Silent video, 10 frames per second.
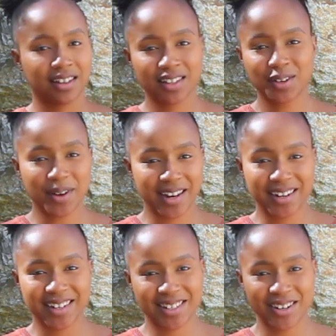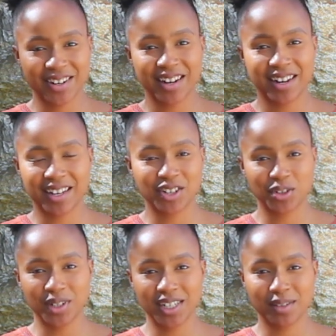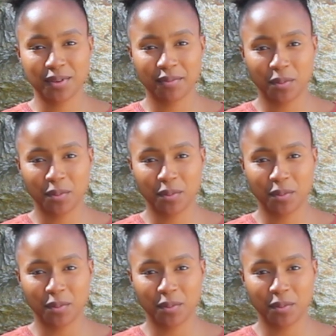let's go ahead and get started and I can show you guys what I've